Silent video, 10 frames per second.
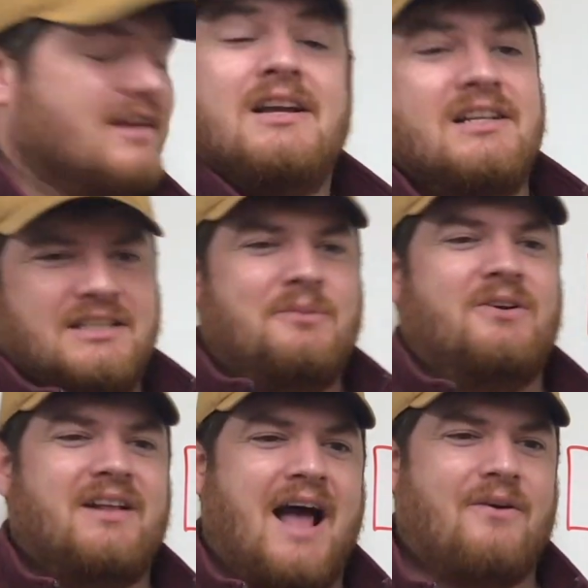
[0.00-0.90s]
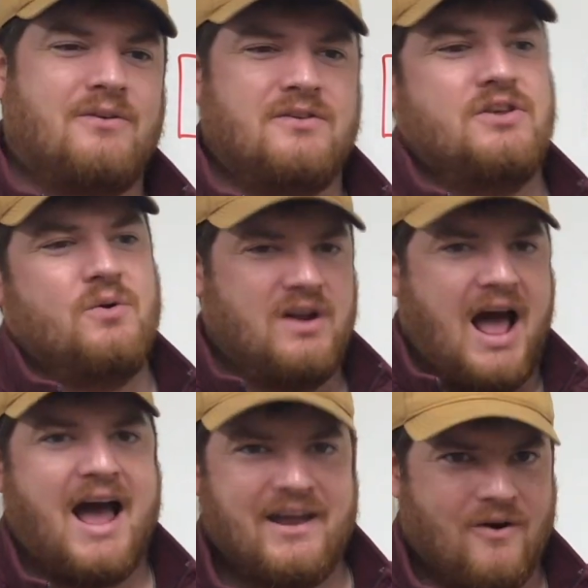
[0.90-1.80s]
similar to how you and
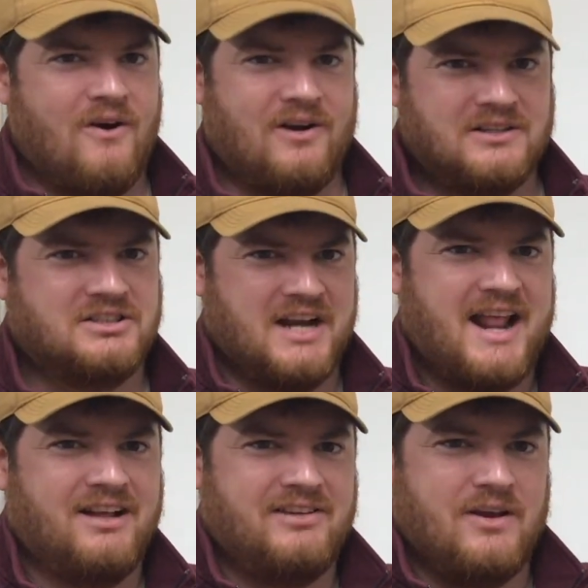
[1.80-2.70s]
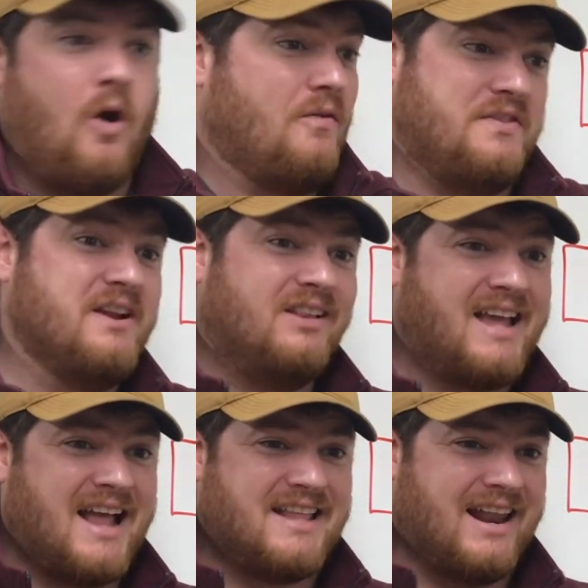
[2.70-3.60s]
I are genetically
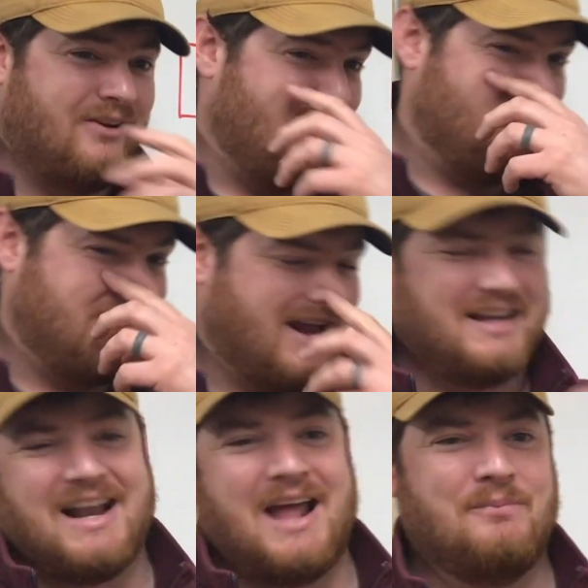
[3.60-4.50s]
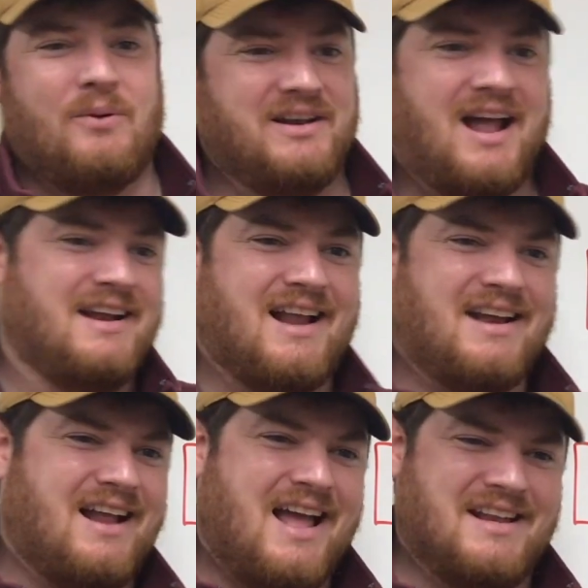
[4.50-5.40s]
nearly identical. We're
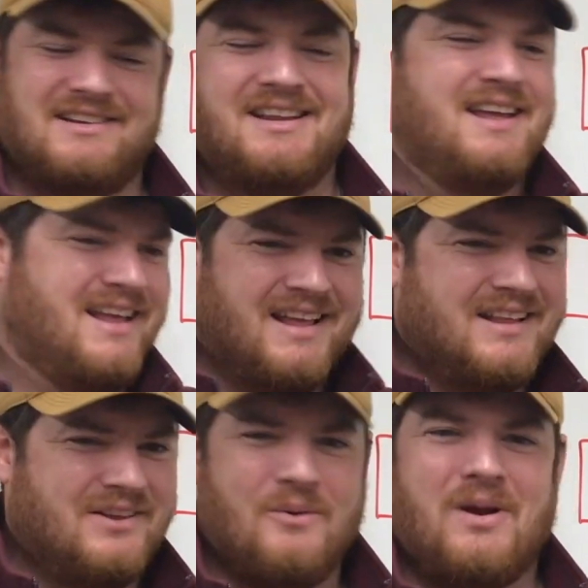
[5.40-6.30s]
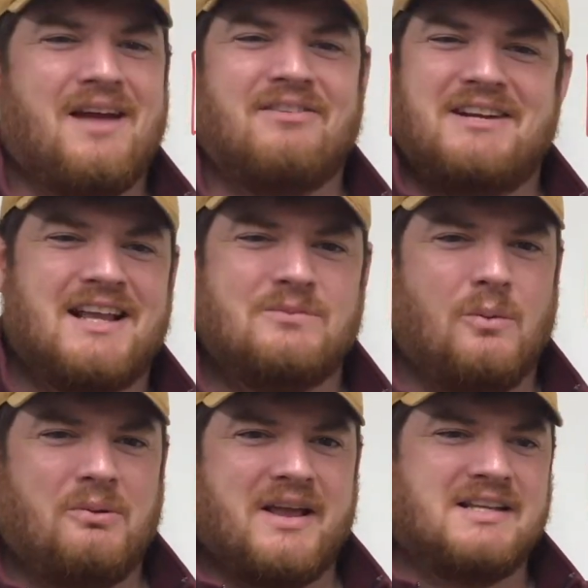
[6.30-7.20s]
99.999 to whatever decimal
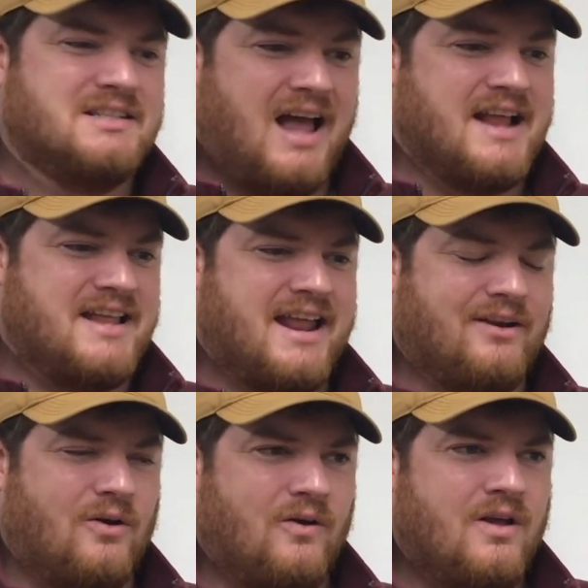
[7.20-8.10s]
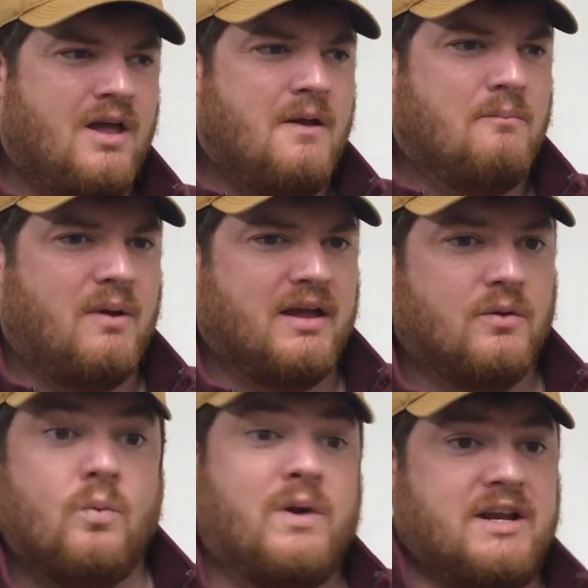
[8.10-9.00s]
place identical.
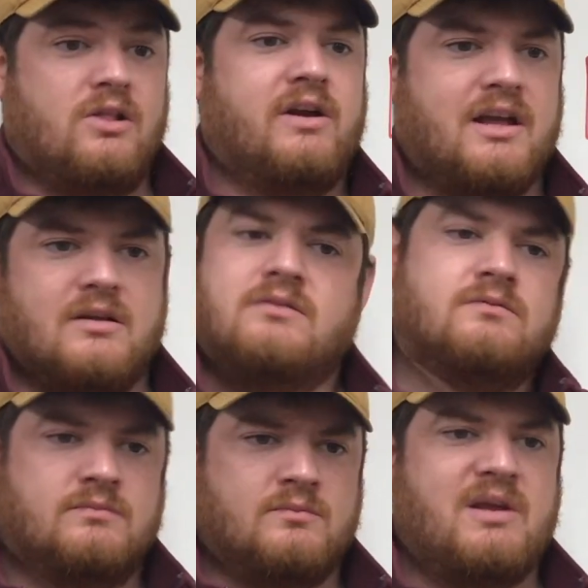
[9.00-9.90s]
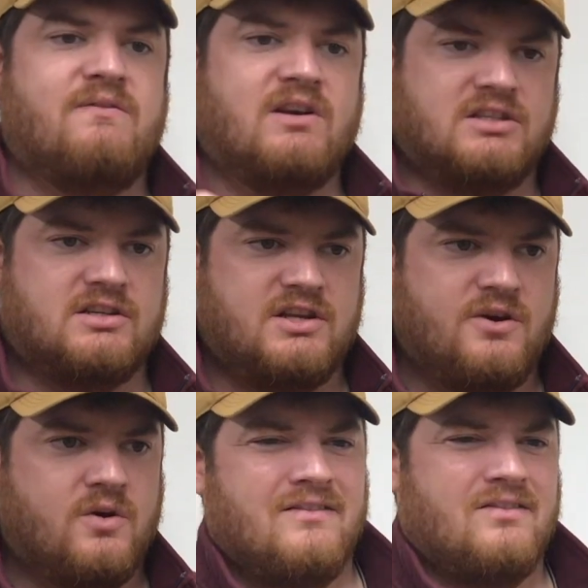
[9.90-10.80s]
But when you look at me versus
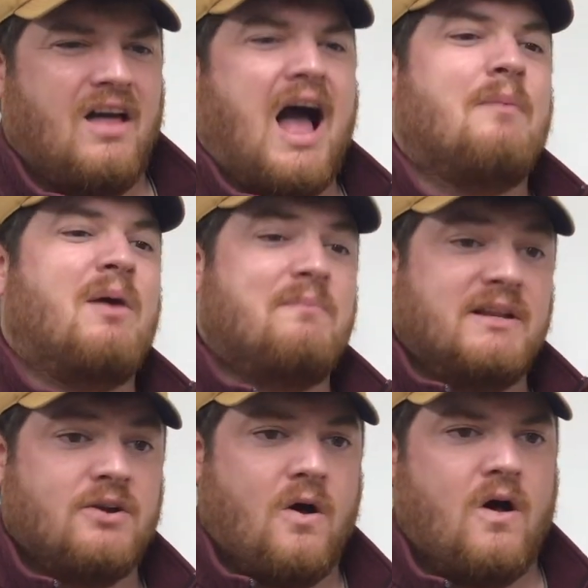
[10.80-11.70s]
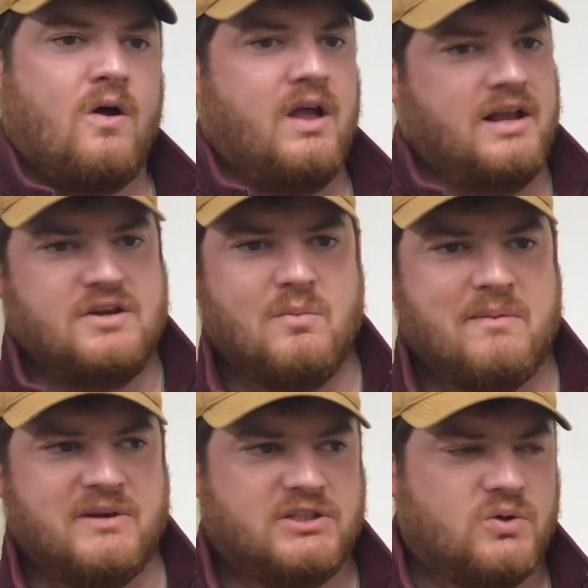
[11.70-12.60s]
you, I might be tall and you
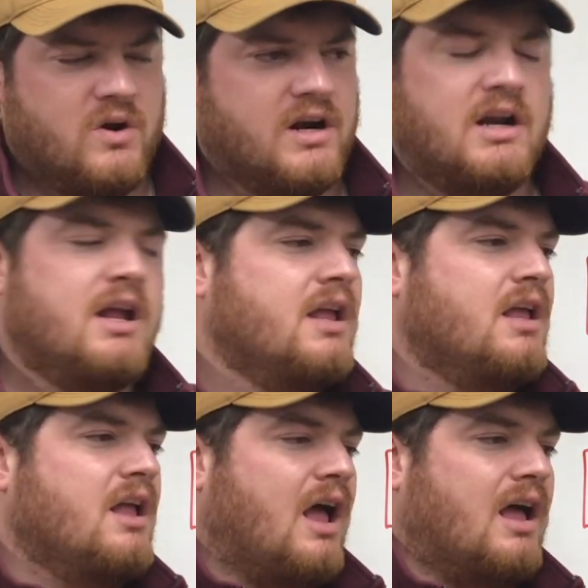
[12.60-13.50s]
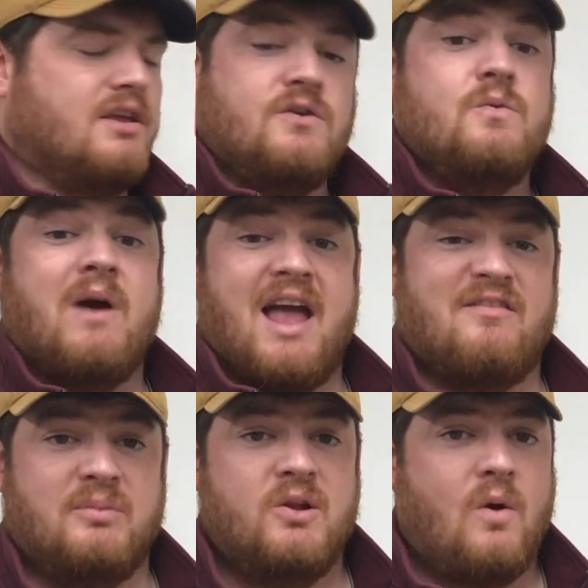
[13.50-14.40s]
might be shorter. You might
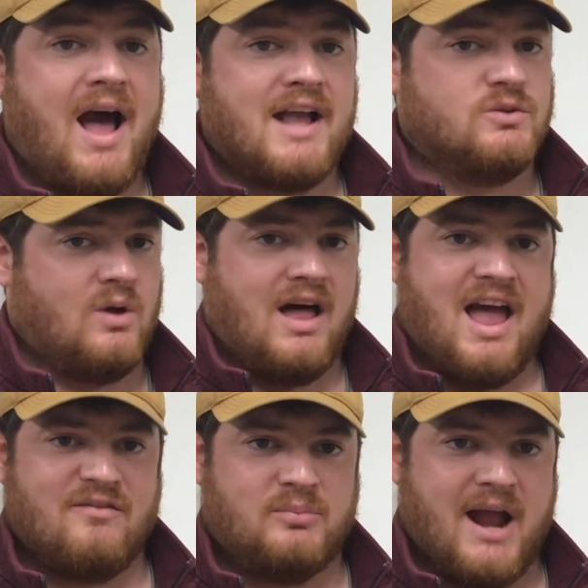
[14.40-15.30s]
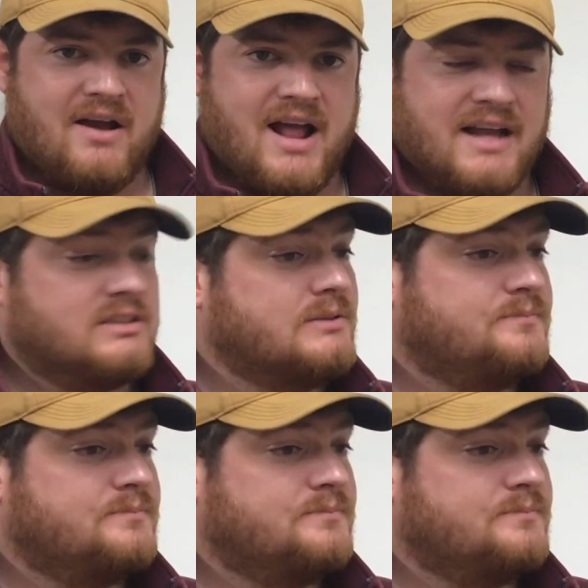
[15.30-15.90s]
have blue eyes while I have brown eyes.